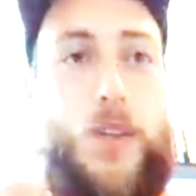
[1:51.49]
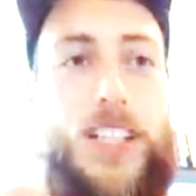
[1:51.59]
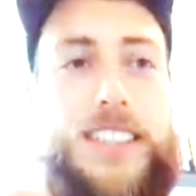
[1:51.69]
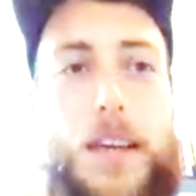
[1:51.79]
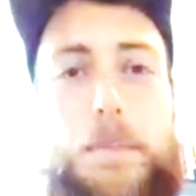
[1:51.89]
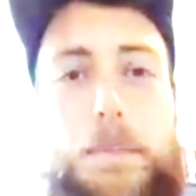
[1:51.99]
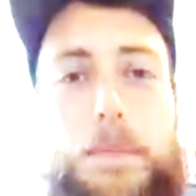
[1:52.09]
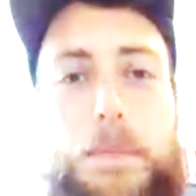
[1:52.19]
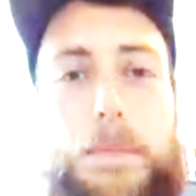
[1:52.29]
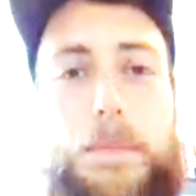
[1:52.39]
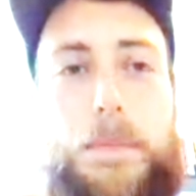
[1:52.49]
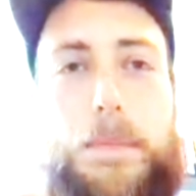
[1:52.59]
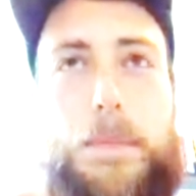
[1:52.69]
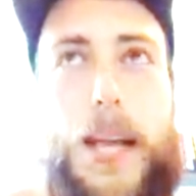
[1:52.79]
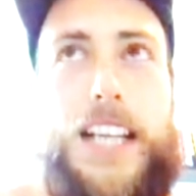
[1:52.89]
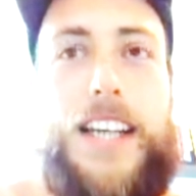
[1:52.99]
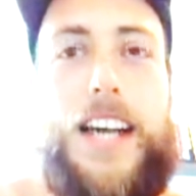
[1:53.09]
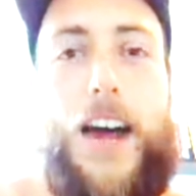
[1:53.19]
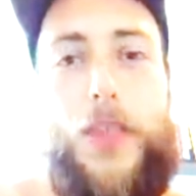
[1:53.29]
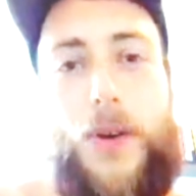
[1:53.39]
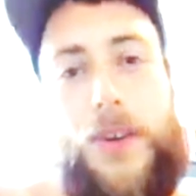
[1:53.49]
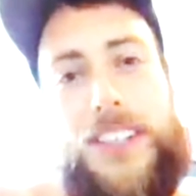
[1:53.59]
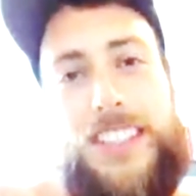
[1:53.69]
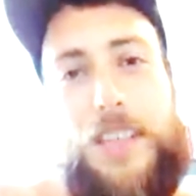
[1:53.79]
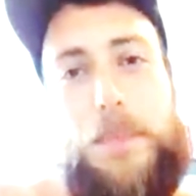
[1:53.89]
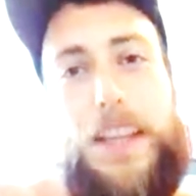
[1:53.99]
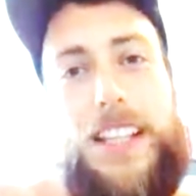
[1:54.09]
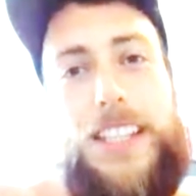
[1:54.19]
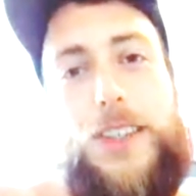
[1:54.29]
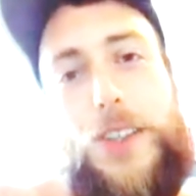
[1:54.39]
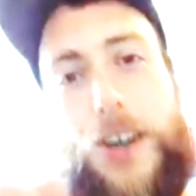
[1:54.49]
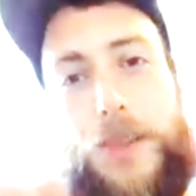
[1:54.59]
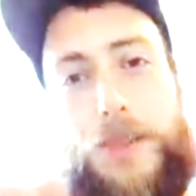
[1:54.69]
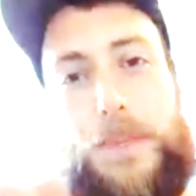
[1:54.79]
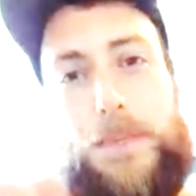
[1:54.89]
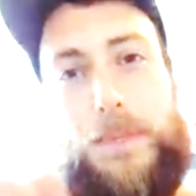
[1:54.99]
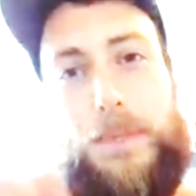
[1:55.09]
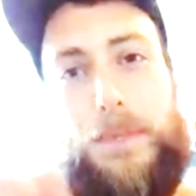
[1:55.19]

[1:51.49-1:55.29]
You want to say pericazo instead of peliculón.